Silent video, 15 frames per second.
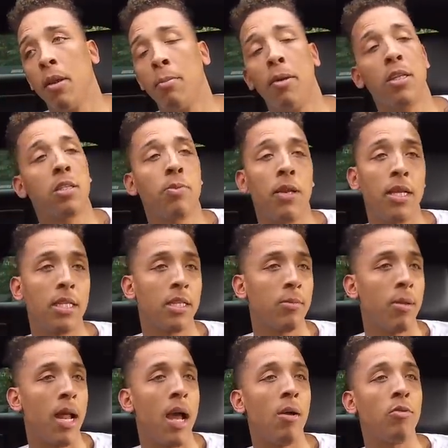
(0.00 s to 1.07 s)
a, a, bunch of places,
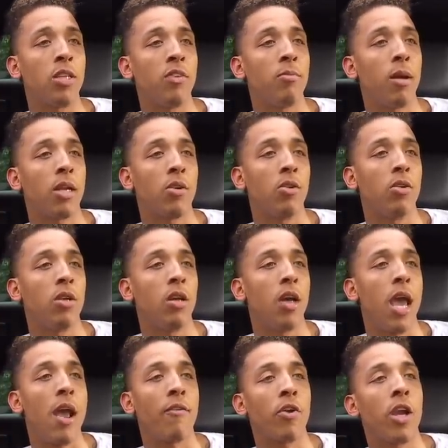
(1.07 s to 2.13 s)
man. I was even about to go
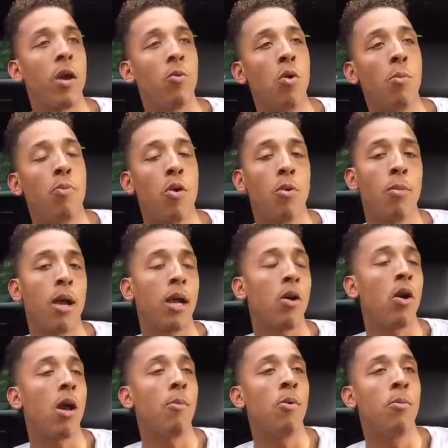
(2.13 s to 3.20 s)
to Africa at one point with
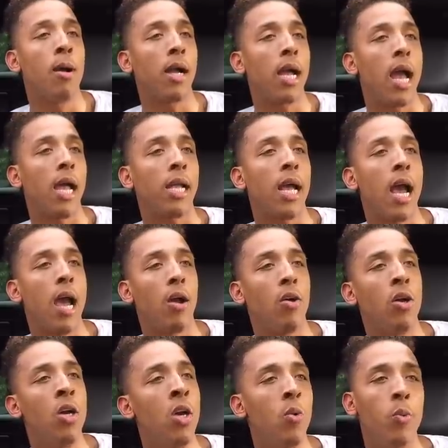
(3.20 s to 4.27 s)
my with my guy
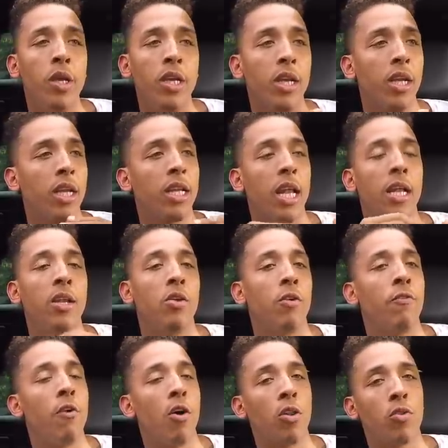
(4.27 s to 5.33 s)
Kyle. We couldn't get that deal
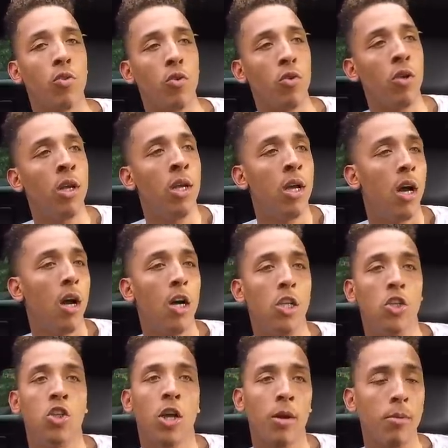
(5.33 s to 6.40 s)
to fall through.
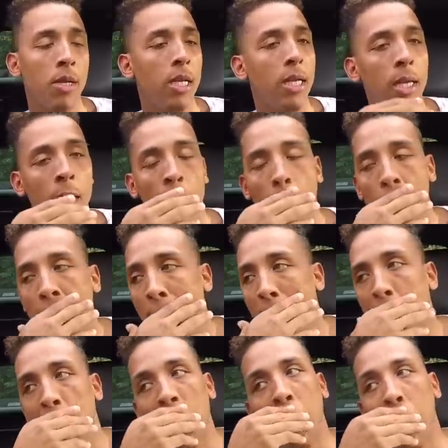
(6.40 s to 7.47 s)
Uh, Germany, and
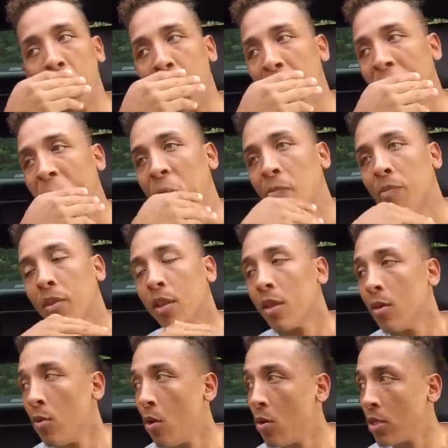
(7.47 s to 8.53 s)
then uh,
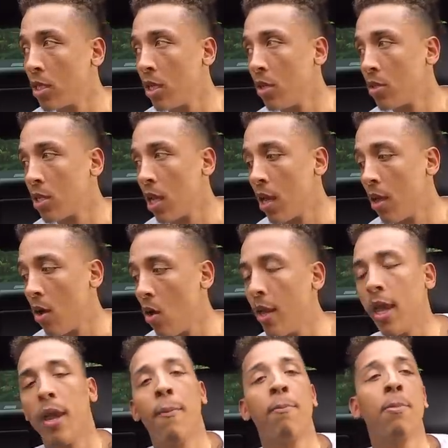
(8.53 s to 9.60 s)
what was it I was at? Oh
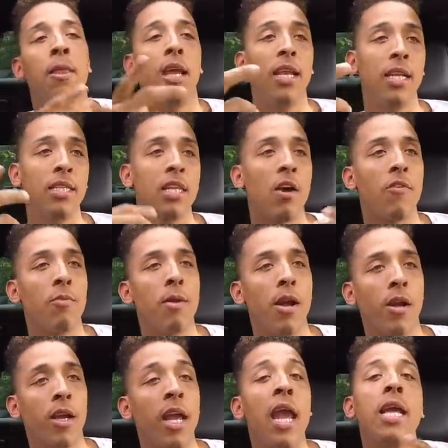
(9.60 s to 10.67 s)
yeah, and then South
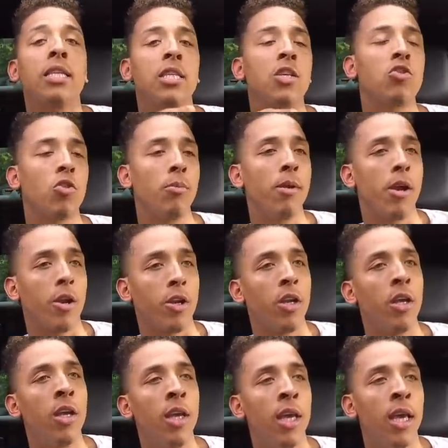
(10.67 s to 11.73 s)
America and Central
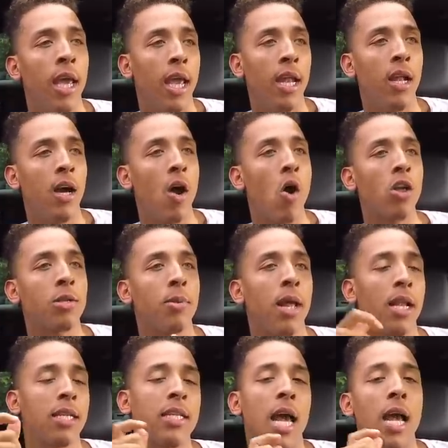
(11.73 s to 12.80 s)
America, and uh,
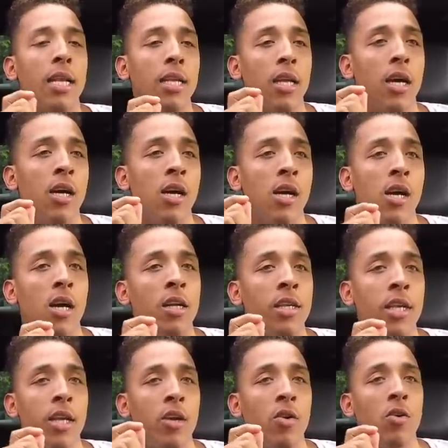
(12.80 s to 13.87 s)
ultimately I signed a, a,
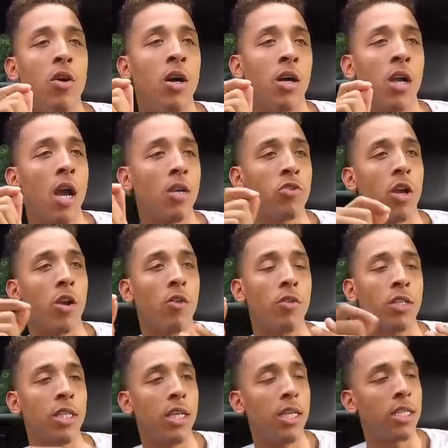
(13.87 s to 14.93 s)
deal, a contract
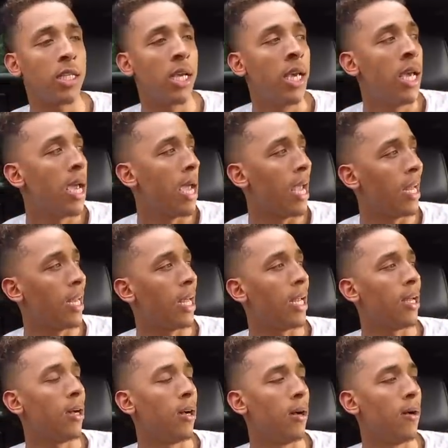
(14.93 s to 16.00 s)
overseas, and
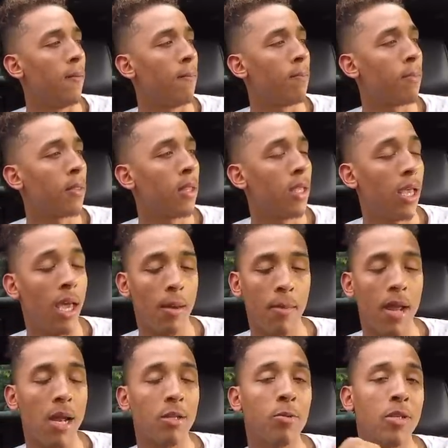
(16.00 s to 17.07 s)
then um, yeah,
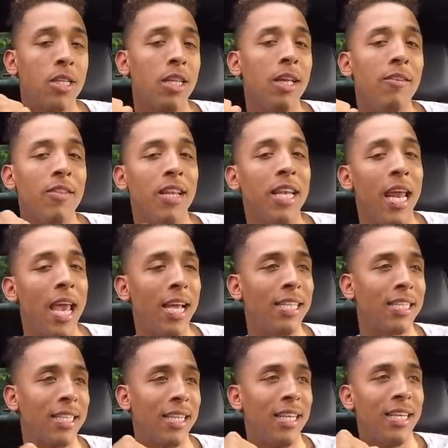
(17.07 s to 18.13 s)
man, I was supposed to leave the
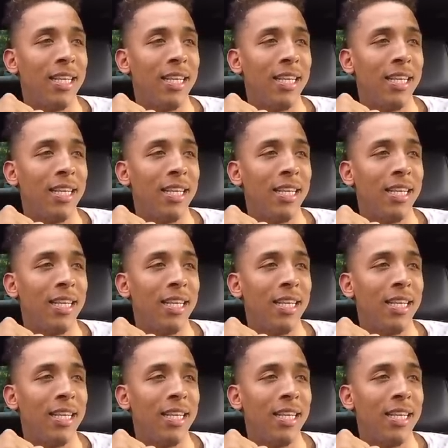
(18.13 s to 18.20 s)
next